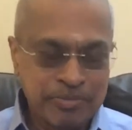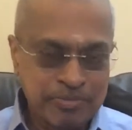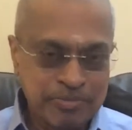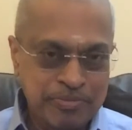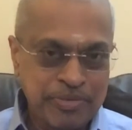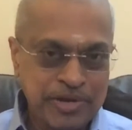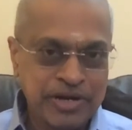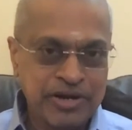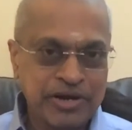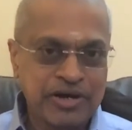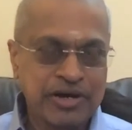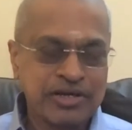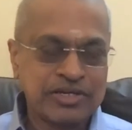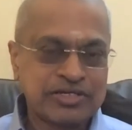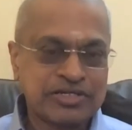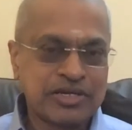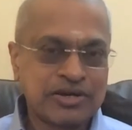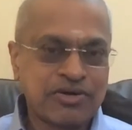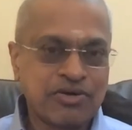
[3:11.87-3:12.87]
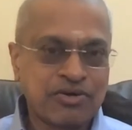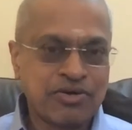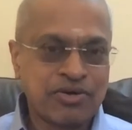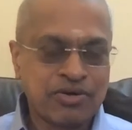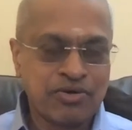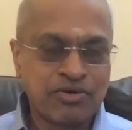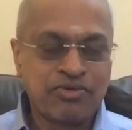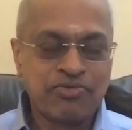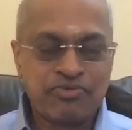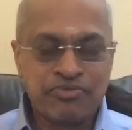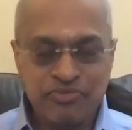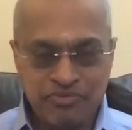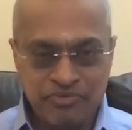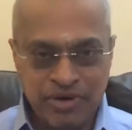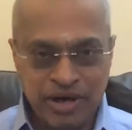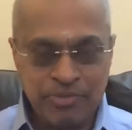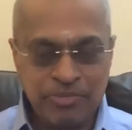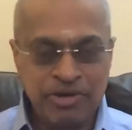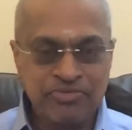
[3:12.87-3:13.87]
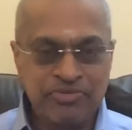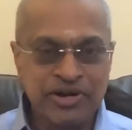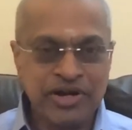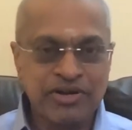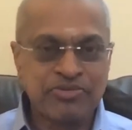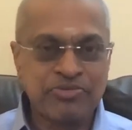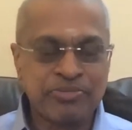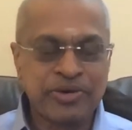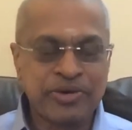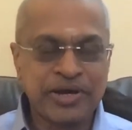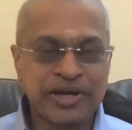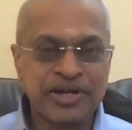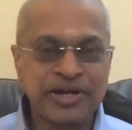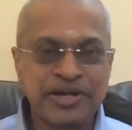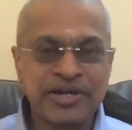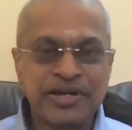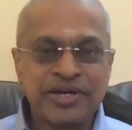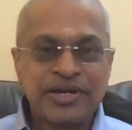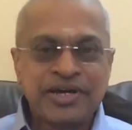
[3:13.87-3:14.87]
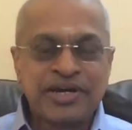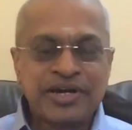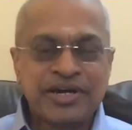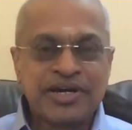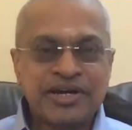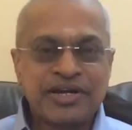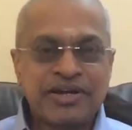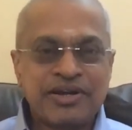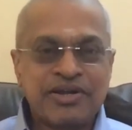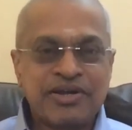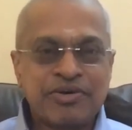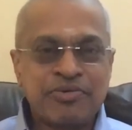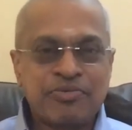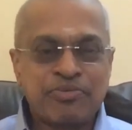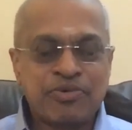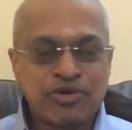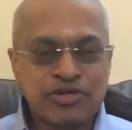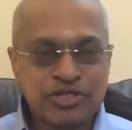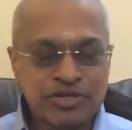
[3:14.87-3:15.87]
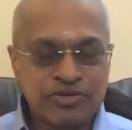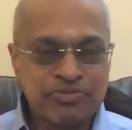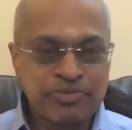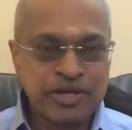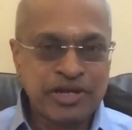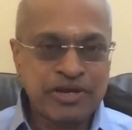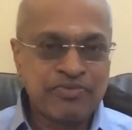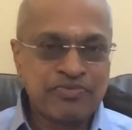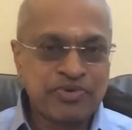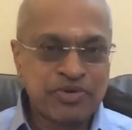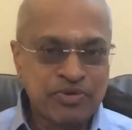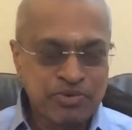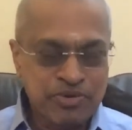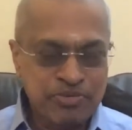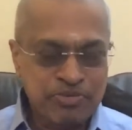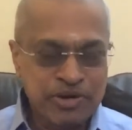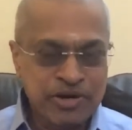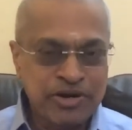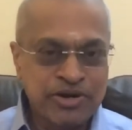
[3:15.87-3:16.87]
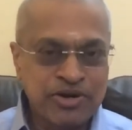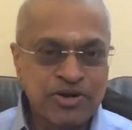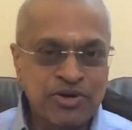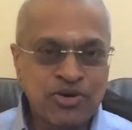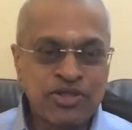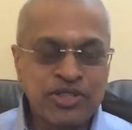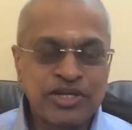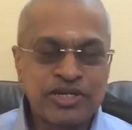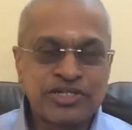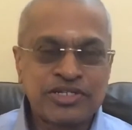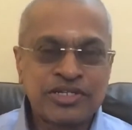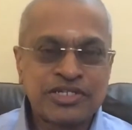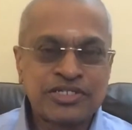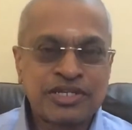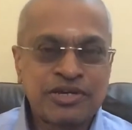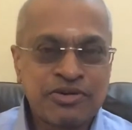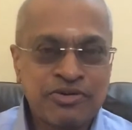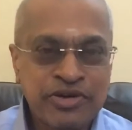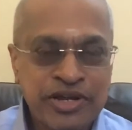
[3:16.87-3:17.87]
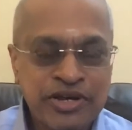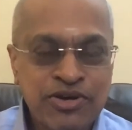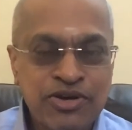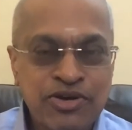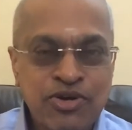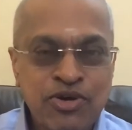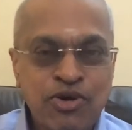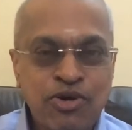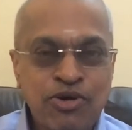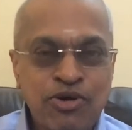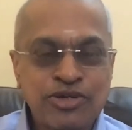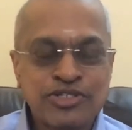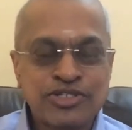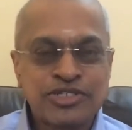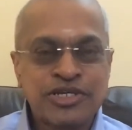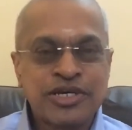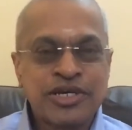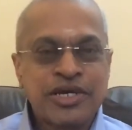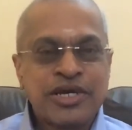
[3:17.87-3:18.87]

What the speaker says: Beena is a good family friend of mine, and many of you do not know that she's a very good host.